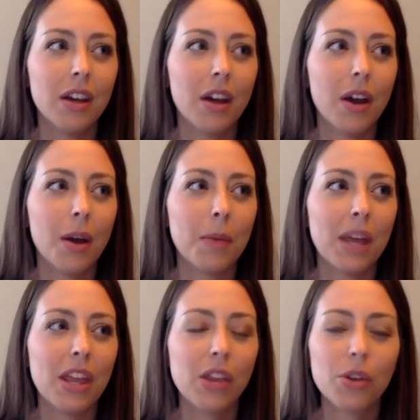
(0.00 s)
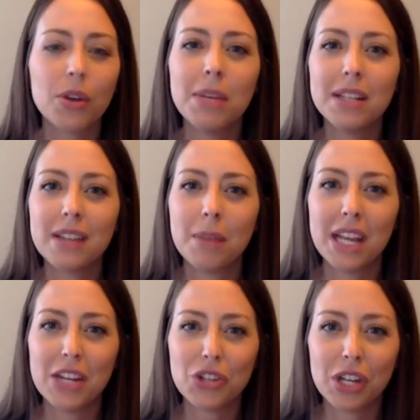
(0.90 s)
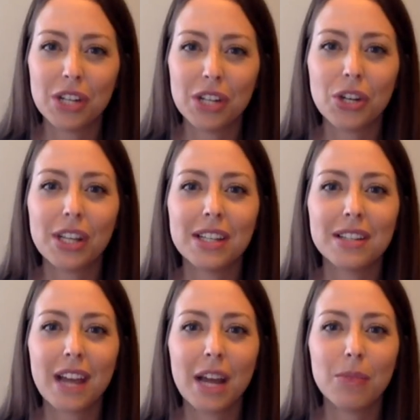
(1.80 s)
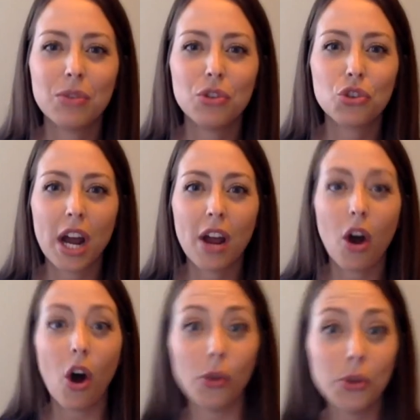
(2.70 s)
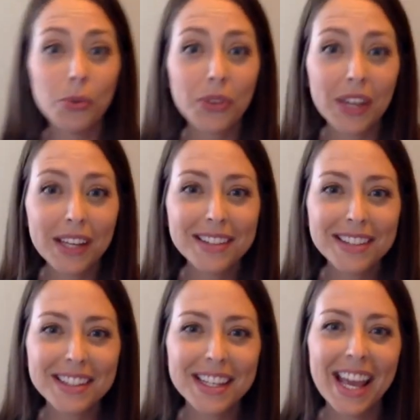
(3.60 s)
I think there can be a temptation during this time to try all new things